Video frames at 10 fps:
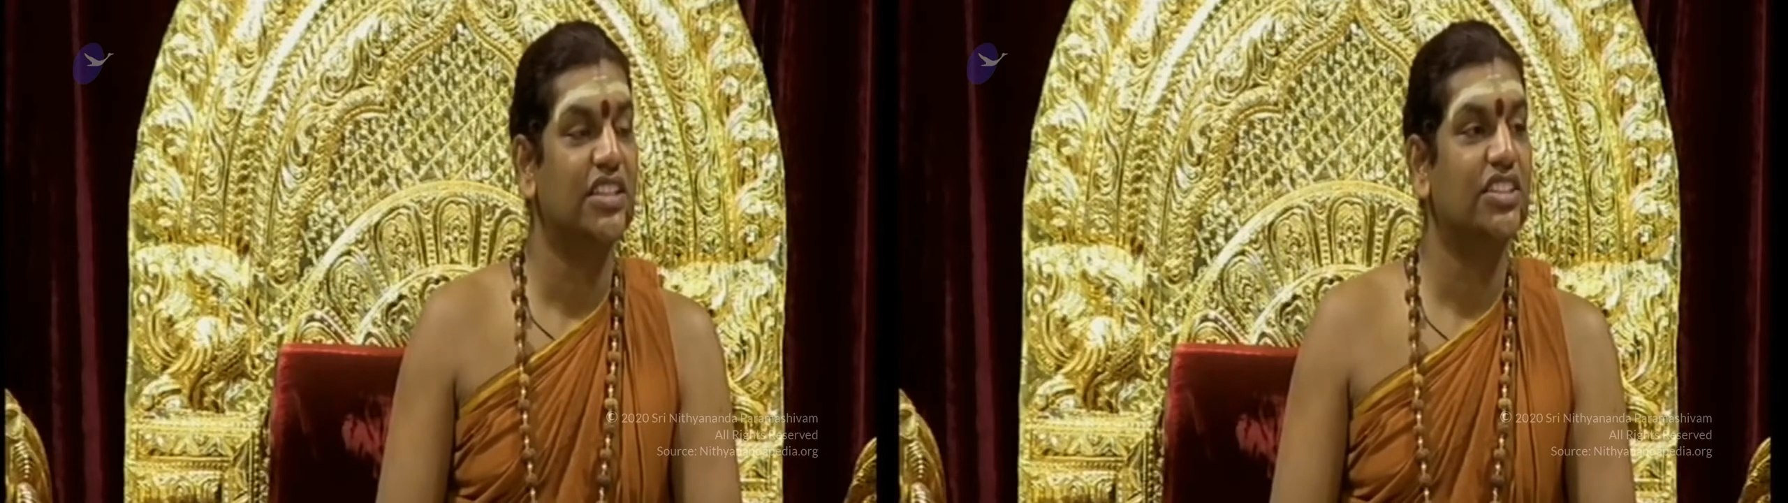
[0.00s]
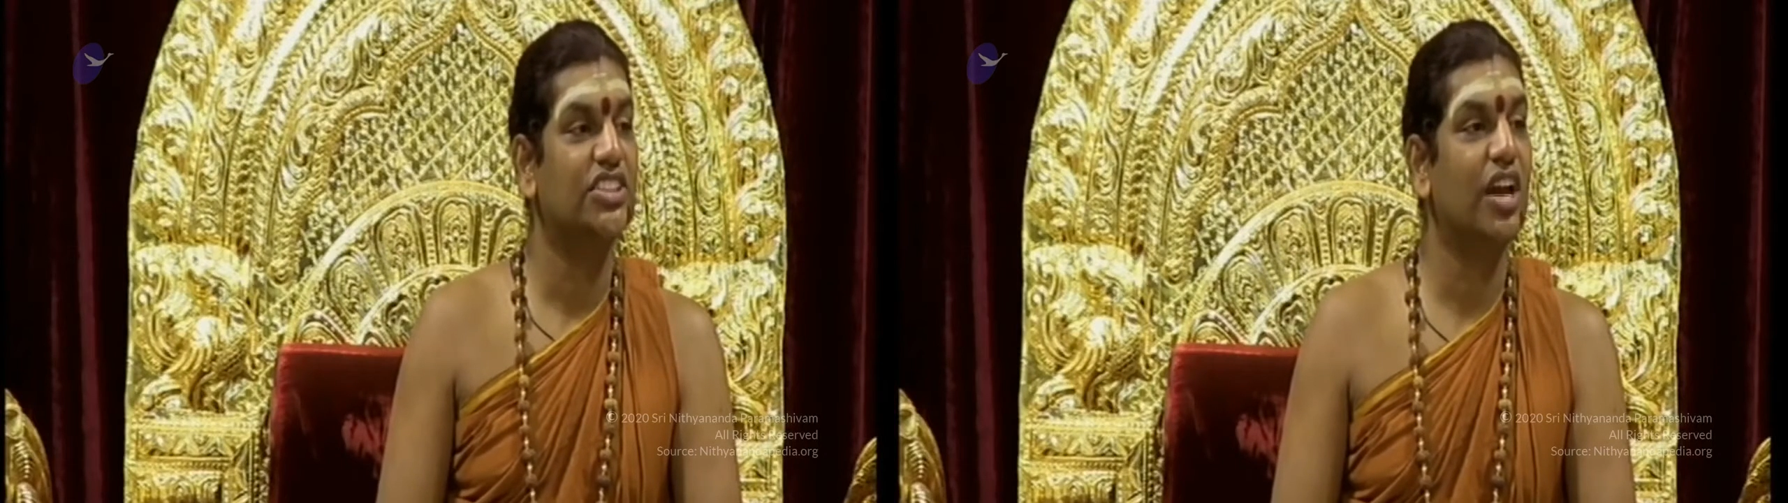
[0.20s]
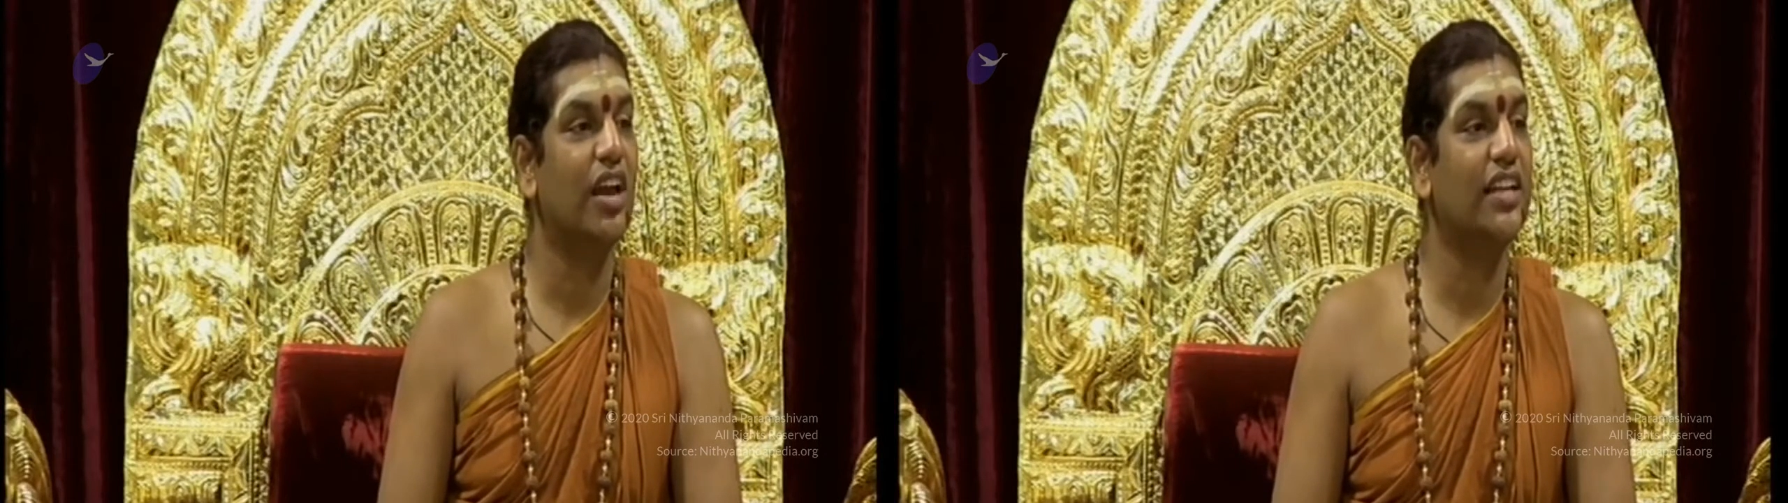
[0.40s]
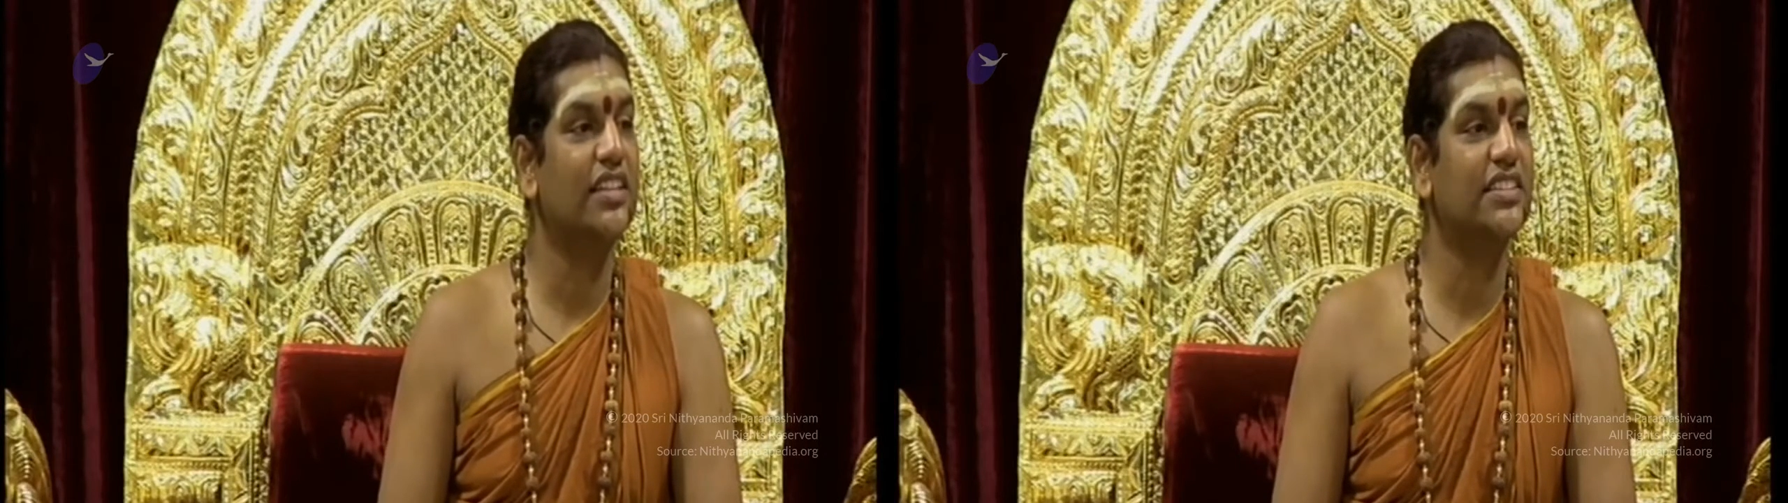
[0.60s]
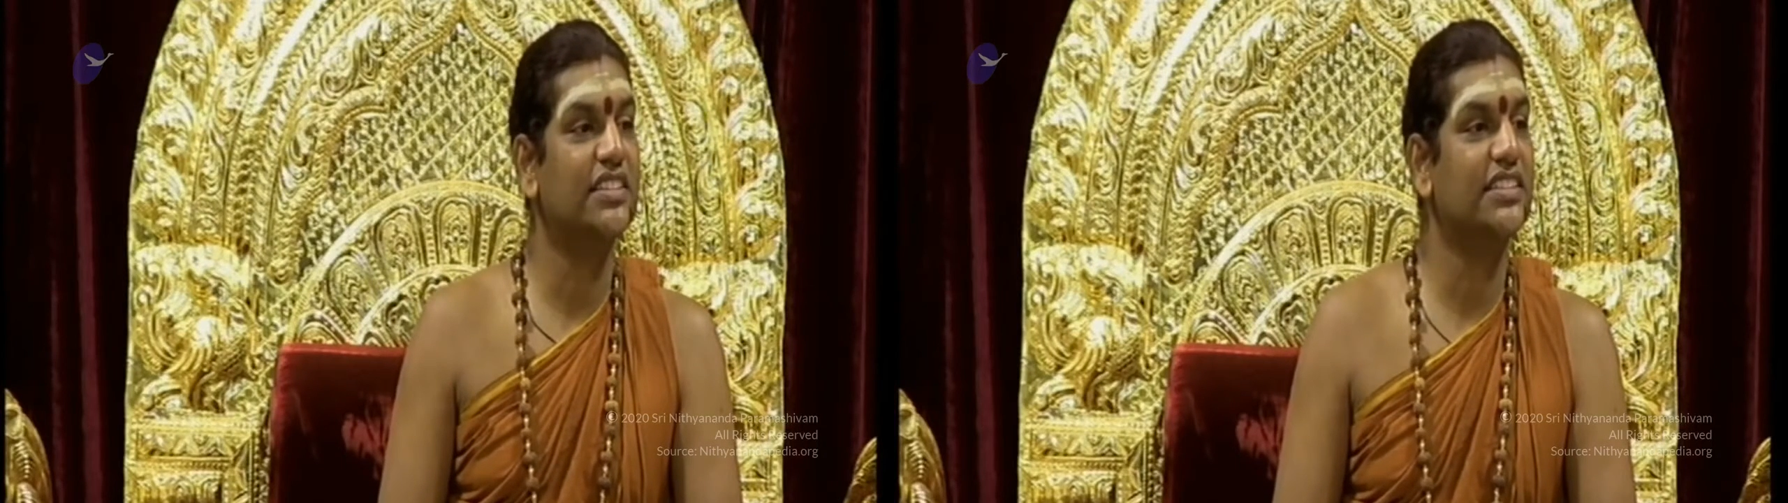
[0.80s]

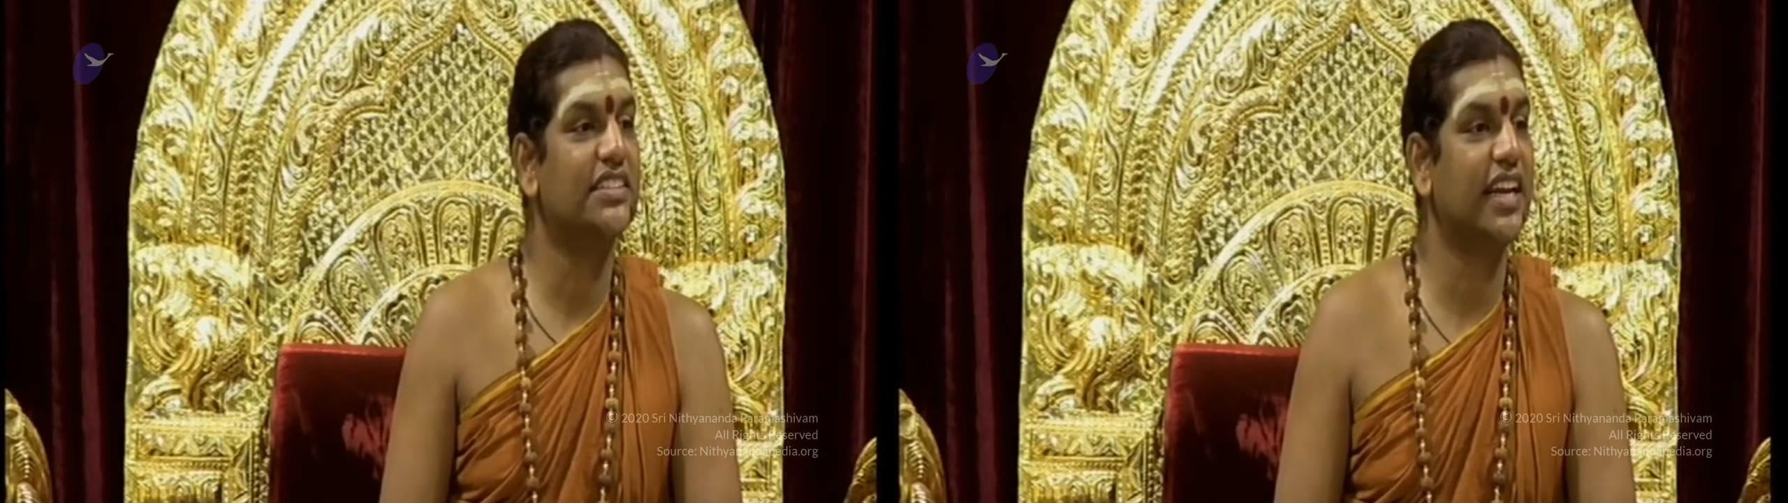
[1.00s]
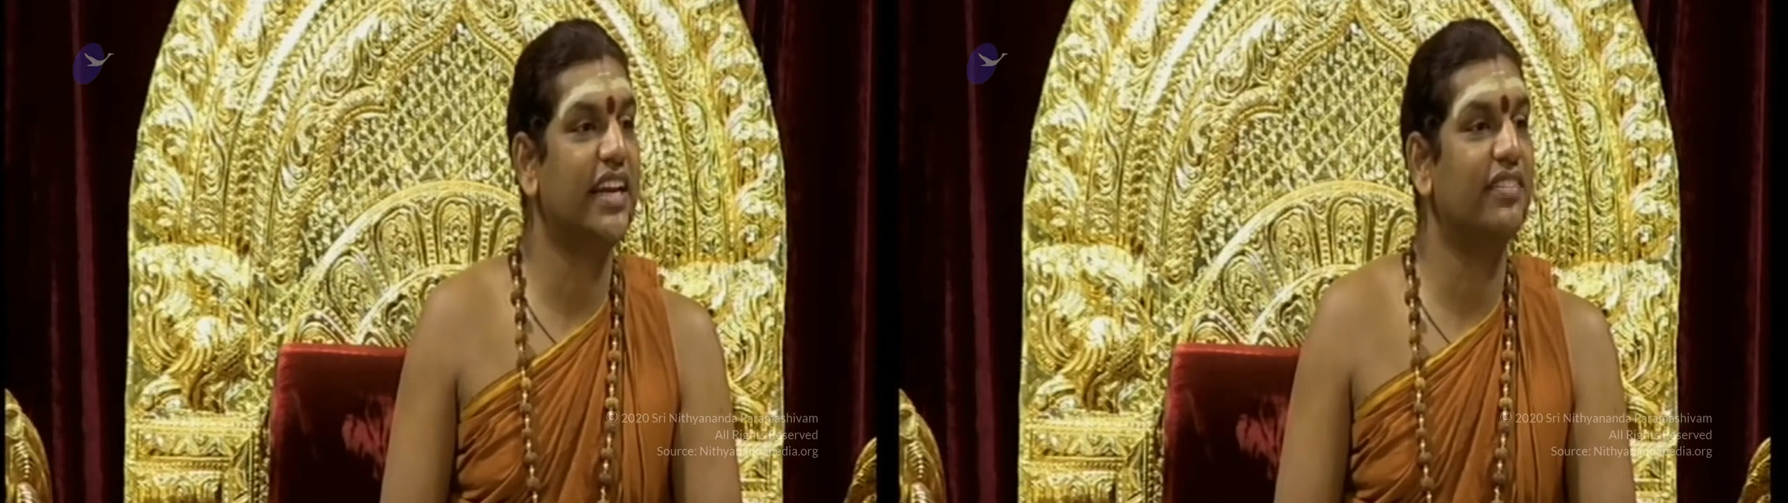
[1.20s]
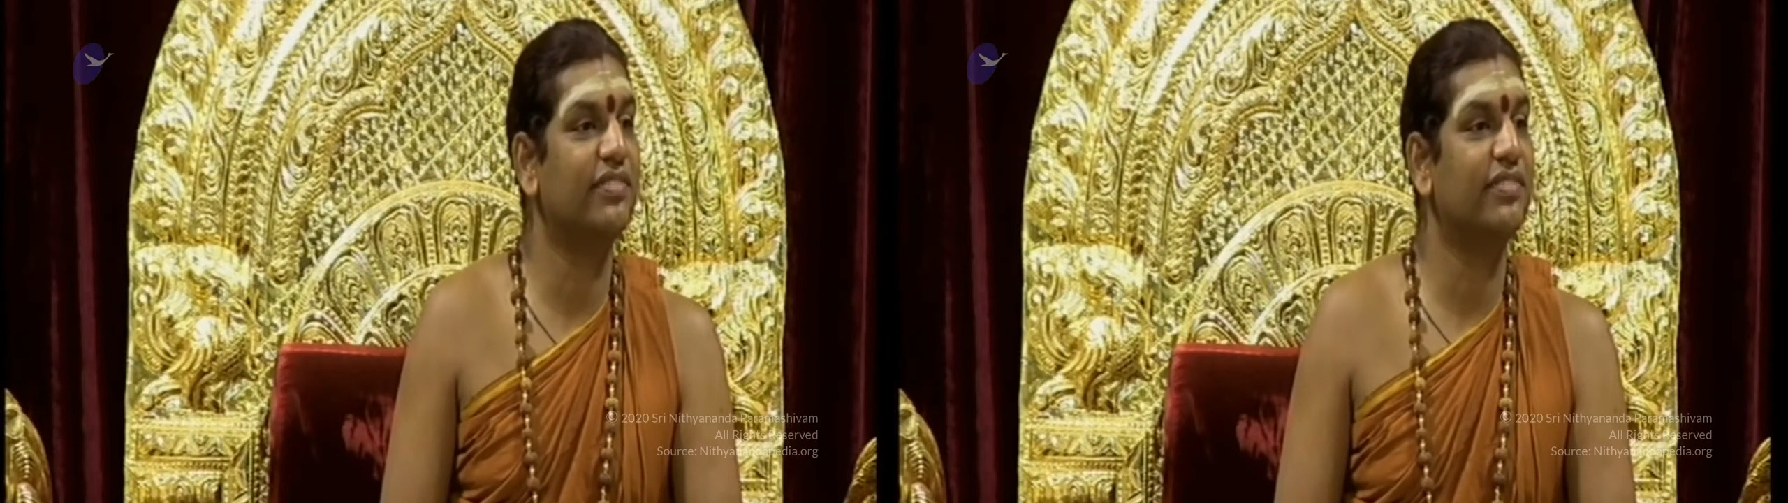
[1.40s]
joins the side of